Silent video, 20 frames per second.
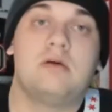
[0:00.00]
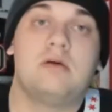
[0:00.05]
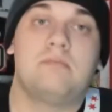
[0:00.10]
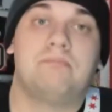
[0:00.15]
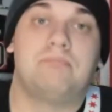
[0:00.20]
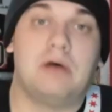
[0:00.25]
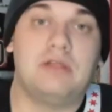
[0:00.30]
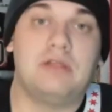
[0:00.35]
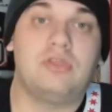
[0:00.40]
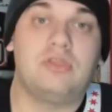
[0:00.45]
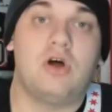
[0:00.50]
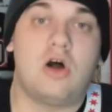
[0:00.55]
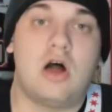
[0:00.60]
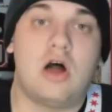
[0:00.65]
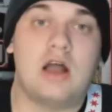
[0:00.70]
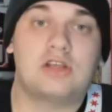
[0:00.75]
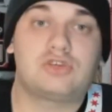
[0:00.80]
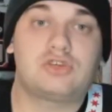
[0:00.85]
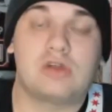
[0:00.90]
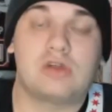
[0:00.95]
But the
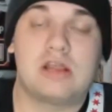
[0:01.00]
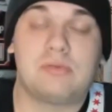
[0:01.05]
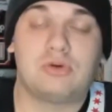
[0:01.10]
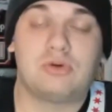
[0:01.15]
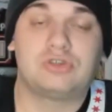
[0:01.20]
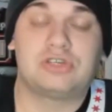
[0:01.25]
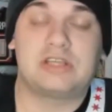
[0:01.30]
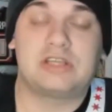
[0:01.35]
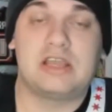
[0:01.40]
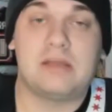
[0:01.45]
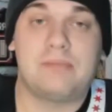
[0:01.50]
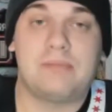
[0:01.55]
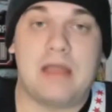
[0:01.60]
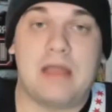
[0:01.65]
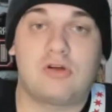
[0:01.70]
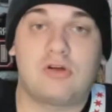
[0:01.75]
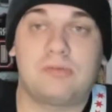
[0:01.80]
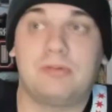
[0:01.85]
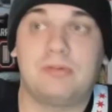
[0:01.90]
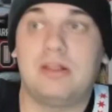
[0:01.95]
Hawks were able to get a
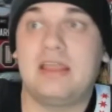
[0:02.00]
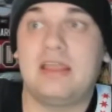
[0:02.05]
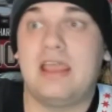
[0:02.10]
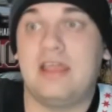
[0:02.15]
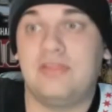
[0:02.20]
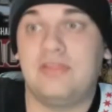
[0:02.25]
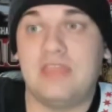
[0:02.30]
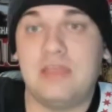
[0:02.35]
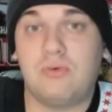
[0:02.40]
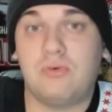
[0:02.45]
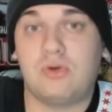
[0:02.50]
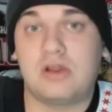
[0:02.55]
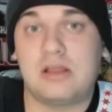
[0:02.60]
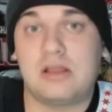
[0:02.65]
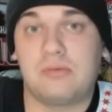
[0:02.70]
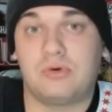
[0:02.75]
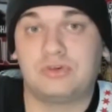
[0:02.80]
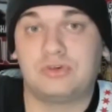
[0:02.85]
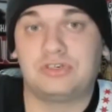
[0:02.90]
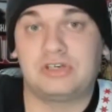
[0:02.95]
power play, and they were
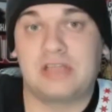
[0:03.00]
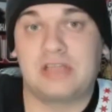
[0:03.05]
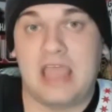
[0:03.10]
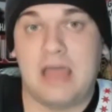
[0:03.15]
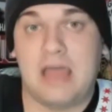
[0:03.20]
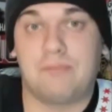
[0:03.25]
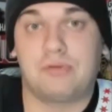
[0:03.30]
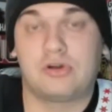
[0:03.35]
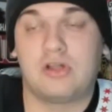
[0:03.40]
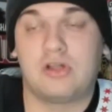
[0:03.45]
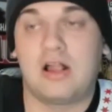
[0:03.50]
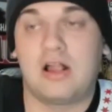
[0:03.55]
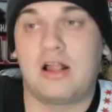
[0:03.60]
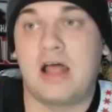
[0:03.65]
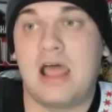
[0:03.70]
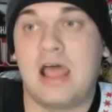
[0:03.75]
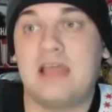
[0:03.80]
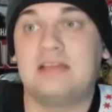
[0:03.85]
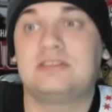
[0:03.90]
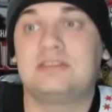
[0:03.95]
able to
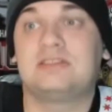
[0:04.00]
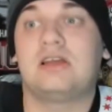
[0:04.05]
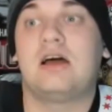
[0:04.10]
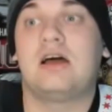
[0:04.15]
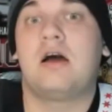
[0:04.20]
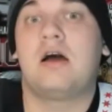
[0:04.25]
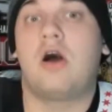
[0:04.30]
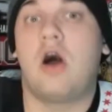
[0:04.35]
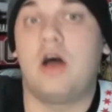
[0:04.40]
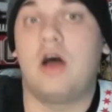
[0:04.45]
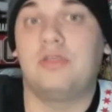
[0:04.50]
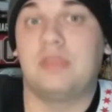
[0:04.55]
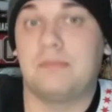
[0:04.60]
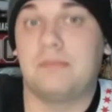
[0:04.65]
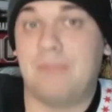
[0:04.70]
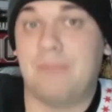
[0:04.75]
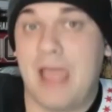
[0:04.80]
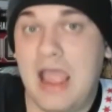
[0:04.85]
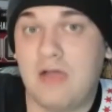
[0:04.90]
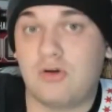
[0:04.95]
capitalize on the
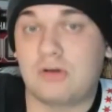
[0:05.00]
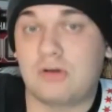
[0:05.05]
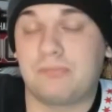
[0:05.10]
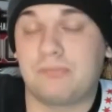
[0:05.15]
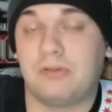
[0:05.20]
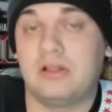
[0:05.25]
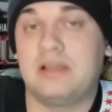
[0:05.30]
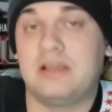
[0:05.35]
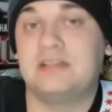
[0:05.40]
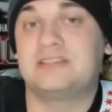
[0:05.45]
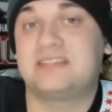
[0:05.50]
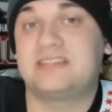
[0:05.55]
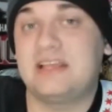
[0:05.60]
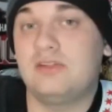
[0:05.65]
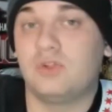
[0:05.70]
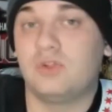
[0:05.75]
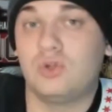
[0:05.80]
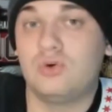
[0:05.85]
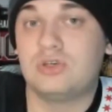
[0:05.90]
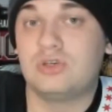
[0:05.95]
power play.
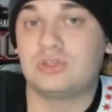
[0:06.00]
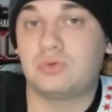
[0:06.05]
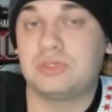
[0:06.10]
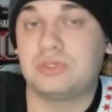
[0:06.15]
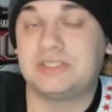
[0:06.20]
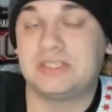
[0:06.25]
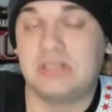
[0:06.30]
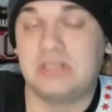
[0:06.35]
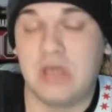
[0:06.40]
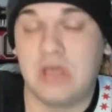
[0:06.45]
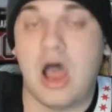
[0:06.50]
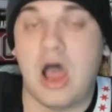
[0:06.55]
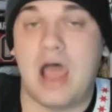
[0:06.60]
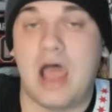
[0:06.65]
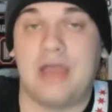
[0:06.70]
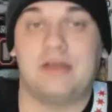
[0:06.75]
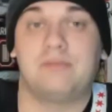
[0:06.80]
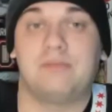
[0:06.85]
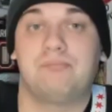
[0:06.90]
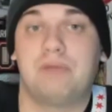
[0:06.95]
St. Louis was not,
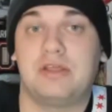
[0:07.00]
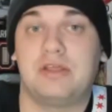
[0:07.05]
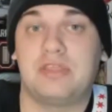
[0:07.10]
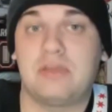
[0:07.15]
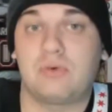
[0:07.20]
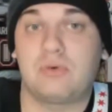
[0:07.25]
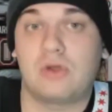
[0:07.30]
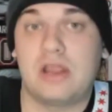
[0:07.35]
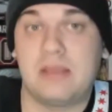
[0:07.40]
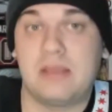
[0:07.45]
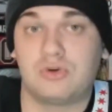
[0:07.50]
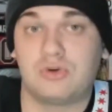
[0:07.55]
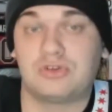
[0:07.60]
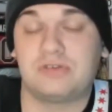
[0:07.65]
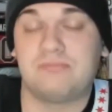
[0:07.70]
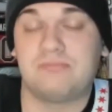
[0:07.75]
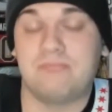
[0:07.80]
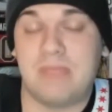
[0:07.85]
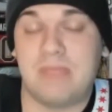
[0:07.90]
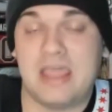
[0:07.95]
but they were able
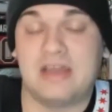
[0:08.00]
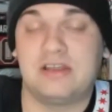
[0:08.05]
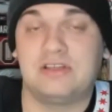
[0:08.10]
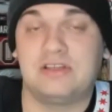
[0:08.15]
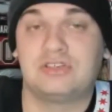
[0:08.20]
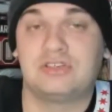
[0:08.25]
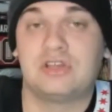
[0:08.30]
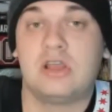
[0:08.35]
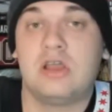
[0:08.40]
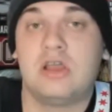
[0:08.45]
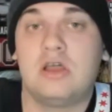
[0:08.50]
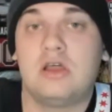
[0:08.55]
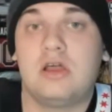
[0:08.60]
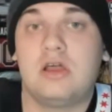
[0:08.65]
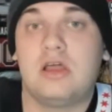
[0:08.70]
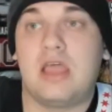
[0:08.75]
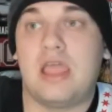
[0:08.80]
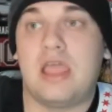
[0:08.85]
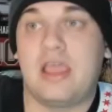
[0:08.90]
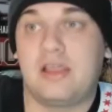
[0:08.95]
to manage
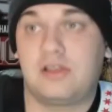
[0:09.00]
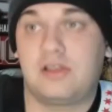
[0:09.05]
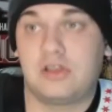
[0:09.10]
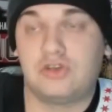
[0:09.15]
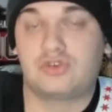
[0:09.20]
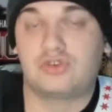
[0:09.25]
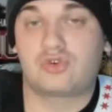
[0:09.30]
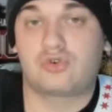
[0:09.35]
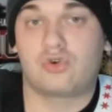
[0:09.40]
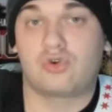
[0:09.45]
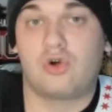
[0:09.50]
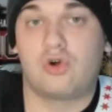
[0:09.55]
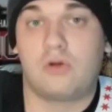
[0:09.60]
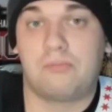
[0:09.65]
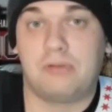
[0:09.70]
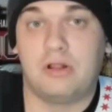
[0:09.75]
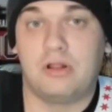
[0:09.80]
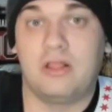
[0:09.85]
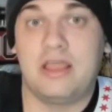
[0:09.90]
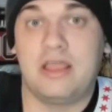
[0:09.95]
and control
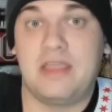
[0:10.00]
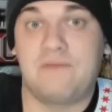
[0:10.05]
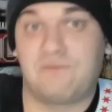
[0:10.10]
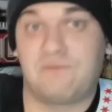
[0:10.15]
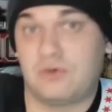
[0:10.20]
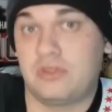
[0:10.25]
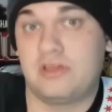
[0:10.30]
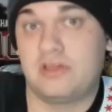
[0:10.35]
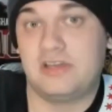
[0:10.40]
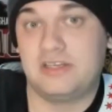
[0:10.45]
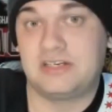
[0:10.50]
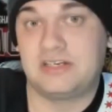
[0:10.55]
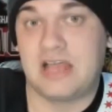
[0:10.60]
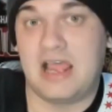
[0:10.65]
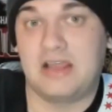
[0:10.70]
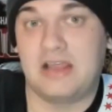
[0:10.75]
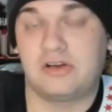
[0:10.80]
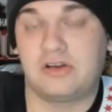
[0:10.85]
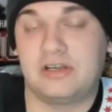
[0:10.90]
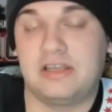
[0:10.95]
play for the
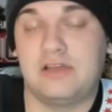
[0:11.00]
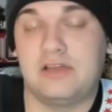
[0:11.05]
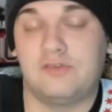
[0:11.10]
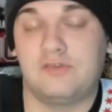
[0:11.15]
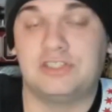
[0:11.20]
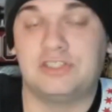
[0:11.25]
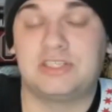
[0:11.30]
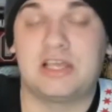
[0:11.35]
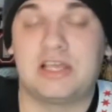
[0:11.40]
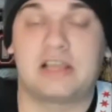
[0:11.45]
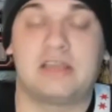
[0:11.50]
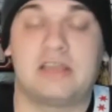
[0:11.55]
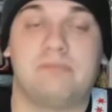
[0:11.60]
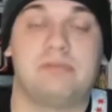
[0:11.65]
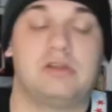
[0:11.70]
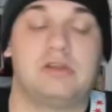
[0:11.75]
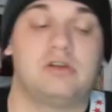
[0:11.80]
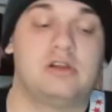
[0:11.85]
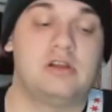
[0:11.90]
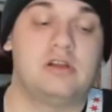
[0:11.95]
entirety of the second
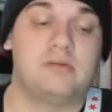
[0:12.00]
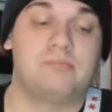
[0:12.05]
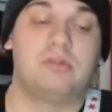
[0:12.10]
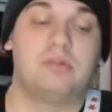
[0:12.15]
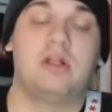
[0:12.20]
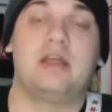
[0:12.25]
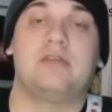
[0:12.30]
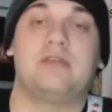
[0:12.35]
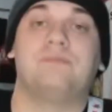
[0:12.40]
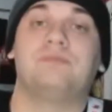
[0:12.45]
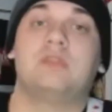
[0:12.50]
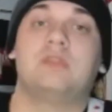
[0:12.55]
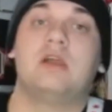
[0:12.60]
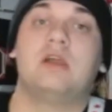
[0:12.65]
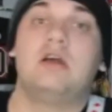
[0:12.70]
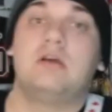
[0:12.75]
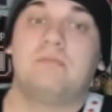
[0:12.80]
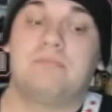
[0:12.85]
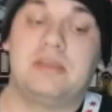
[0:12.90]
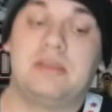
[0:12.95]
period of play.
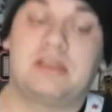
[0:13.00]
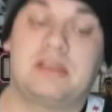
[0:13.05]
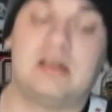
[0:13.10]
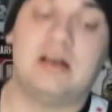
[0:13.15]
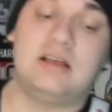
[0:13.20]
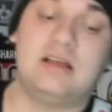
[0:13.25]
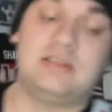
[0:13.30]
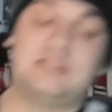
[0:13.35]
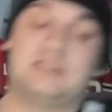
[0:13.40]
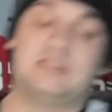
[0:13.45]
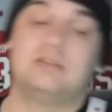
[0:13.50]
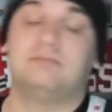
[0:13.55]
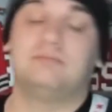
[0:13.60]
Because